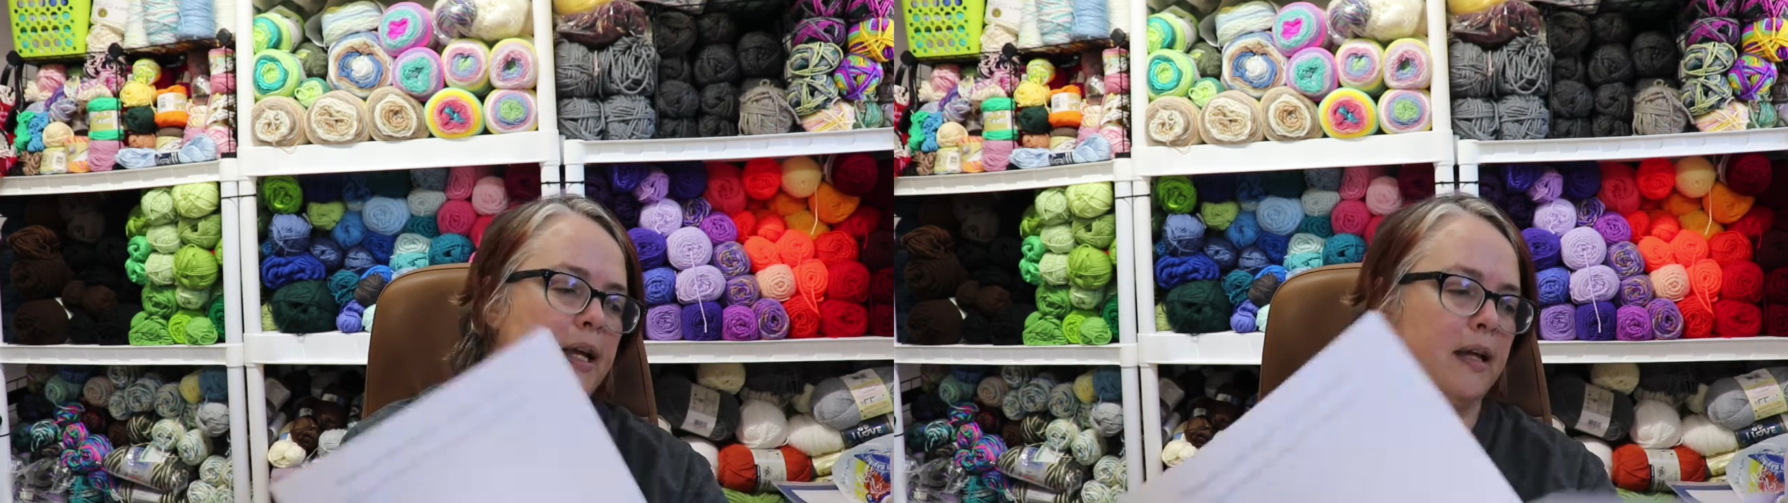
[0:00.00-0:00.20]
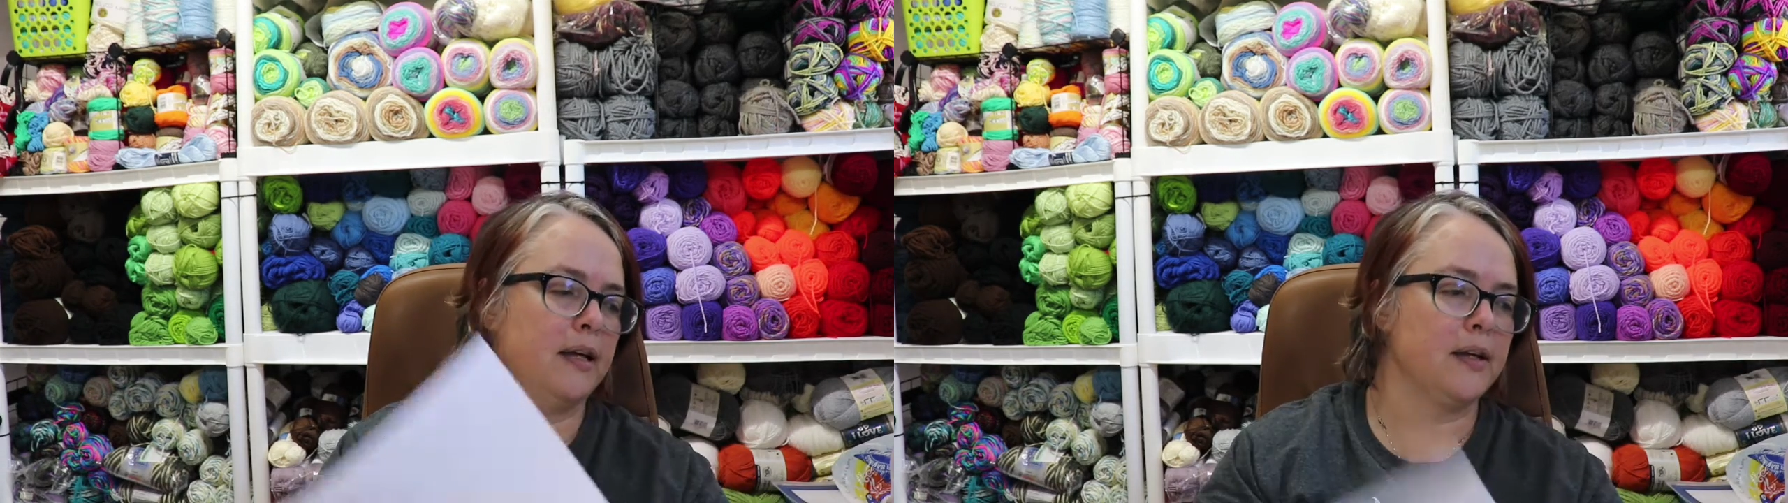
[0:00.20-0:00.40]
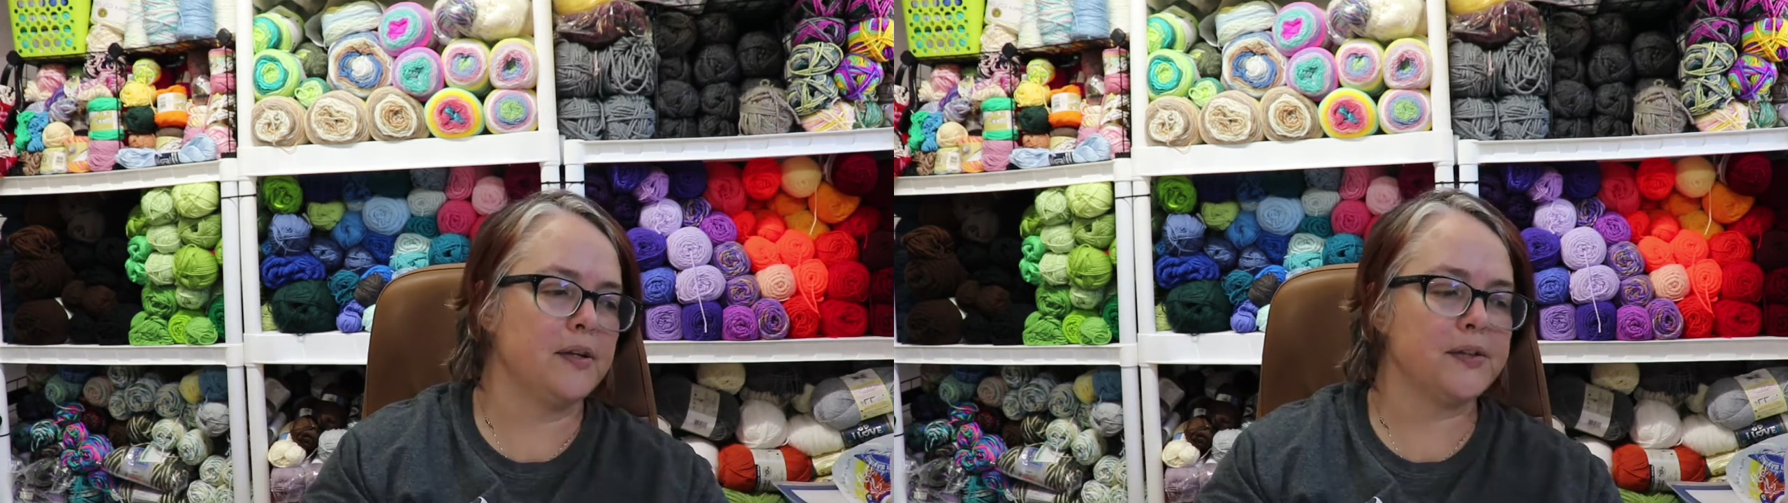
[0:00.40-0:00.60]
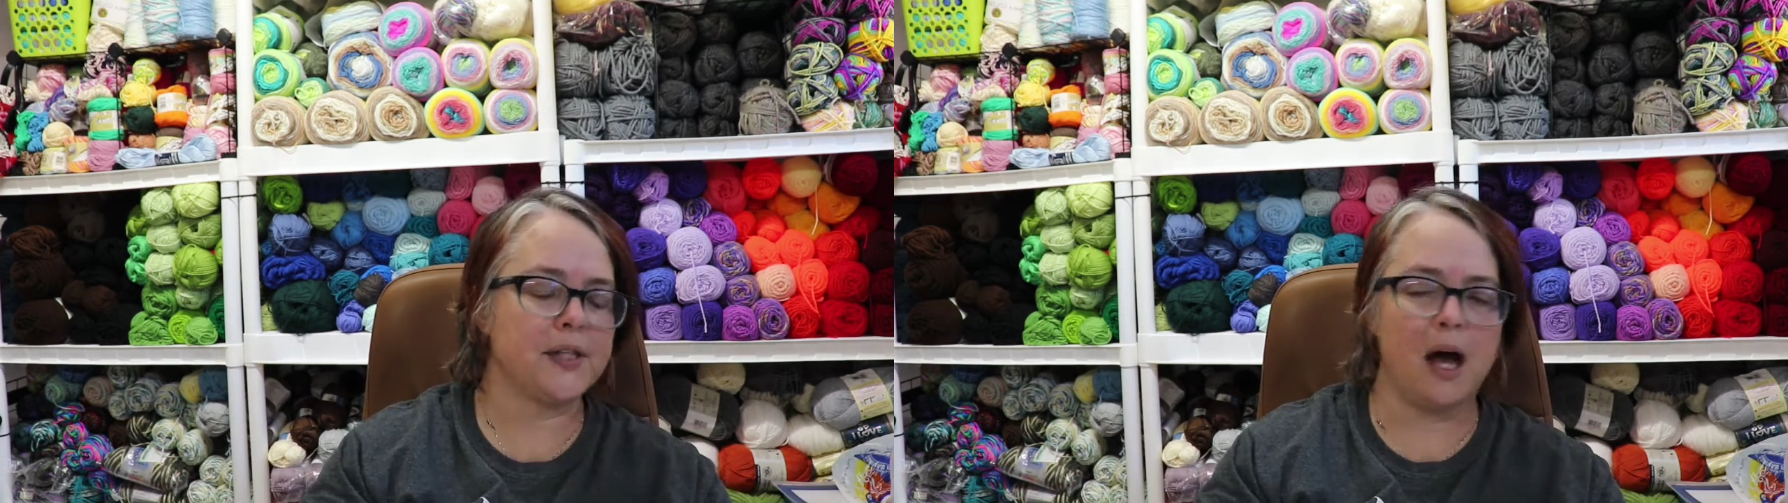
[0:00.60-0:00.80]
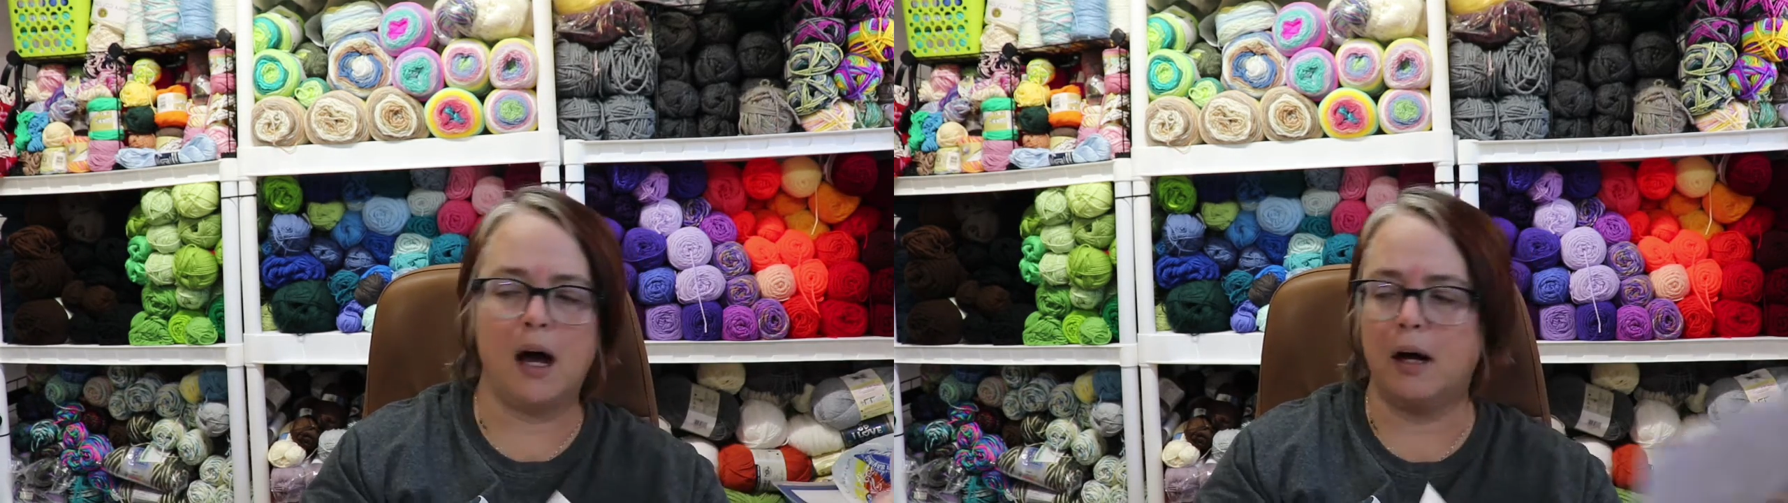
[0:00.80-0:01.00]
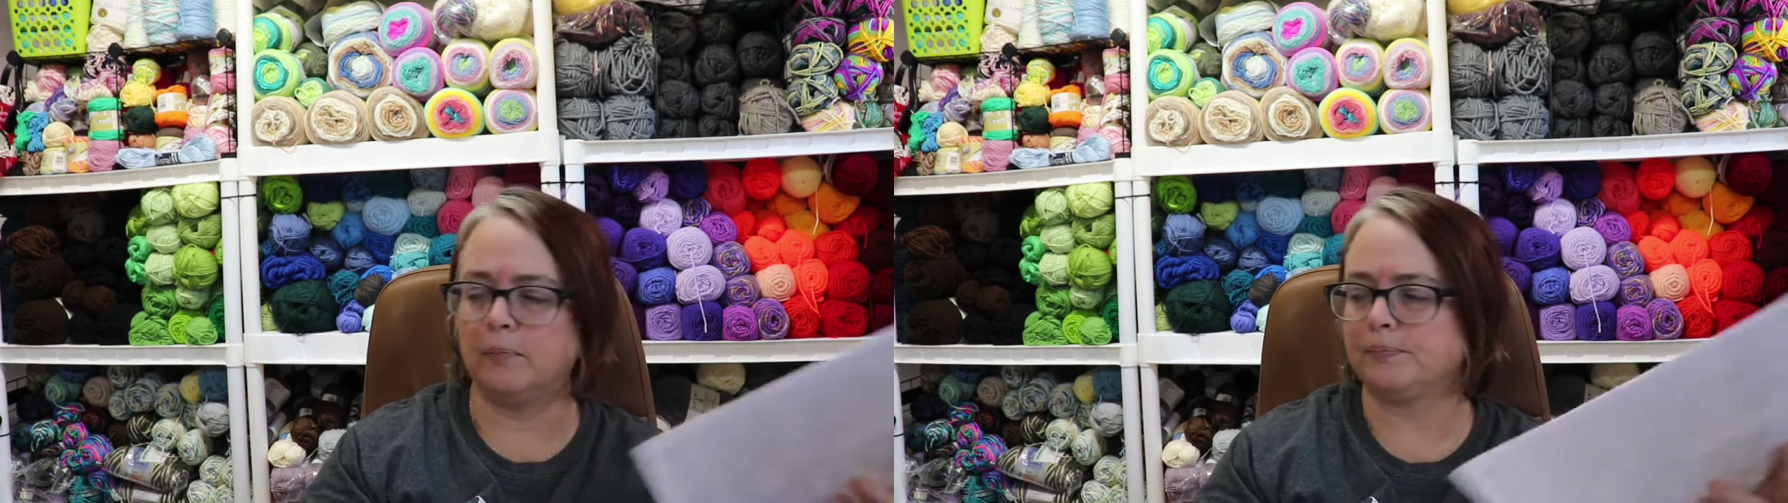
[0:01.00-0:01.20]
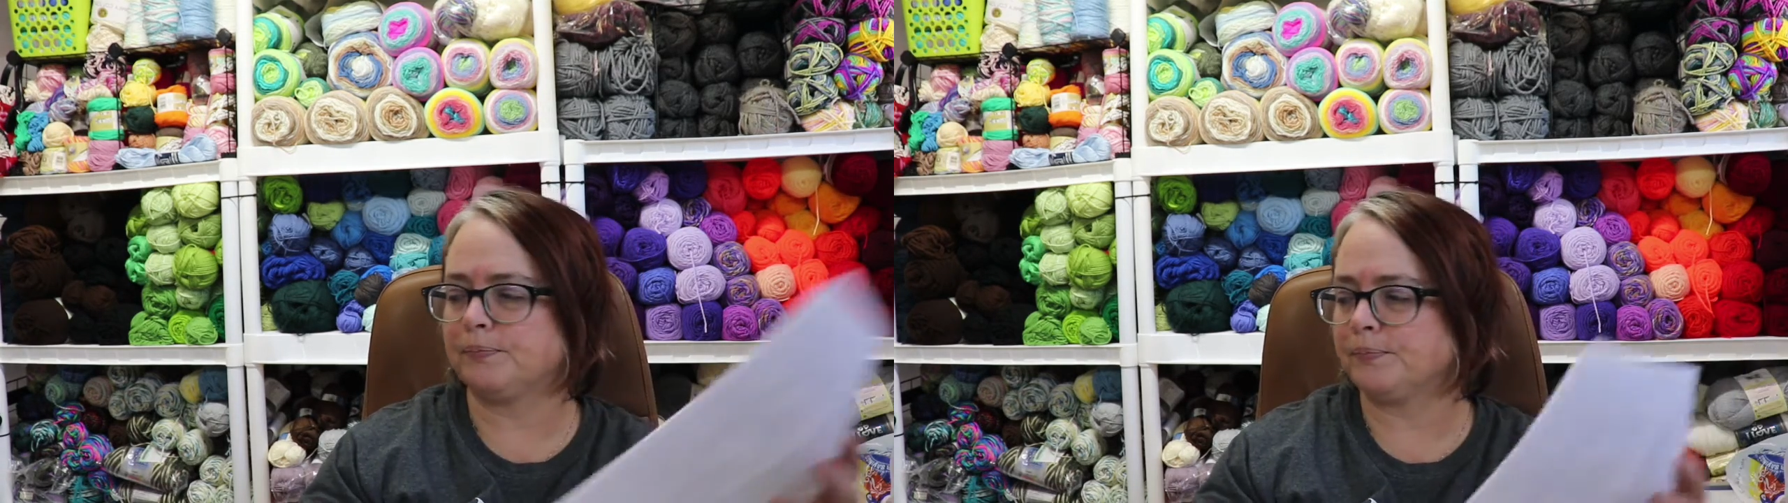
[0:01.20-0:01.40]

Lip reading: is, I